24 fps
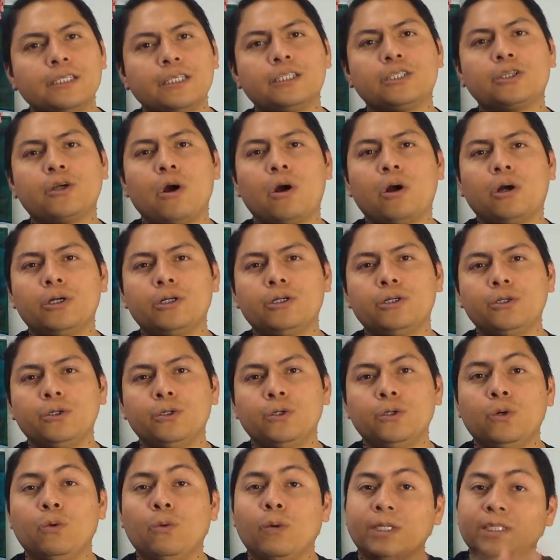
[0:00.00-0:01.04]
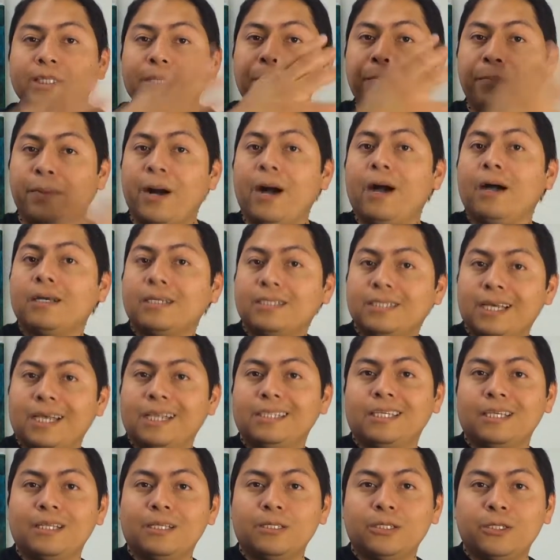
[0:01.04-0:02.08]
this car do what the box
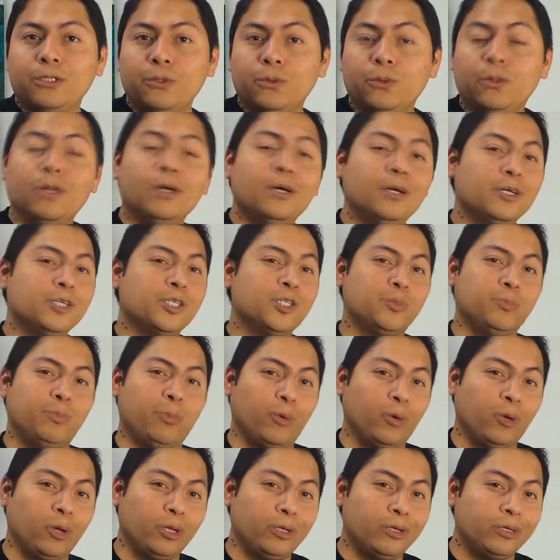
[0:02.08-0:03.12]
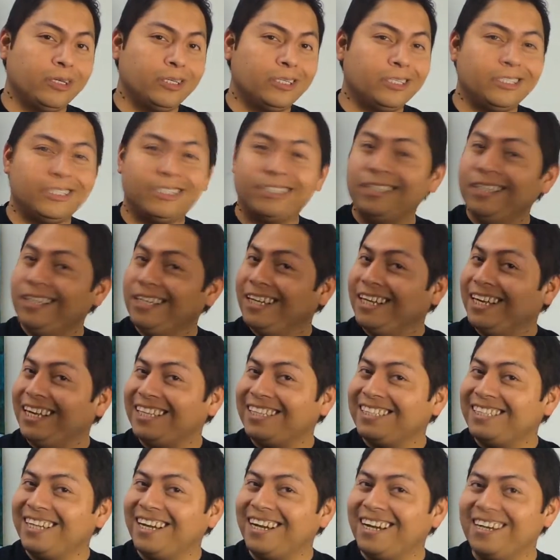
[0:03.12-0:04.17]
says it'll do? Spoiler alert,
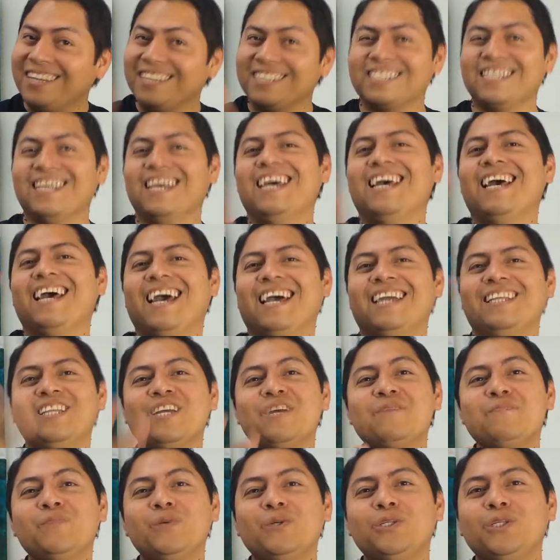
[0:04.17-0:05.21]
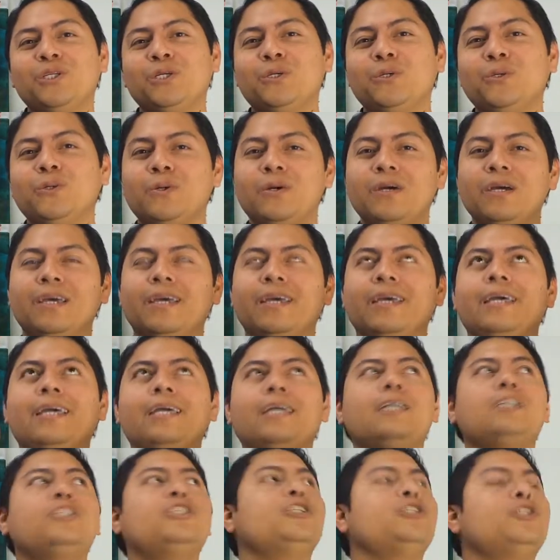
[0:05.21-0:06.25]
it does. And number two,
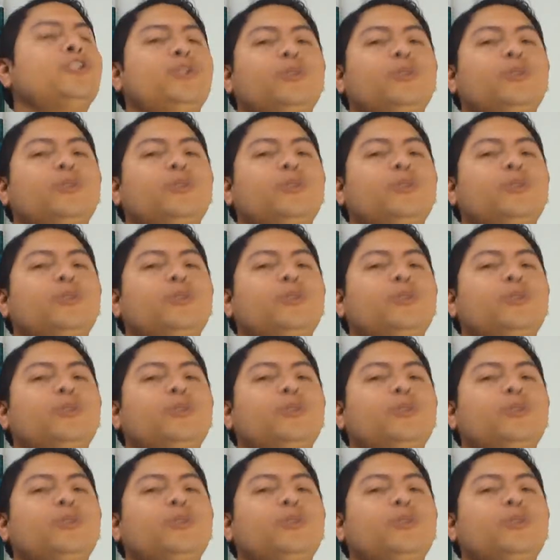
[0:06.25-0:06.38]
is it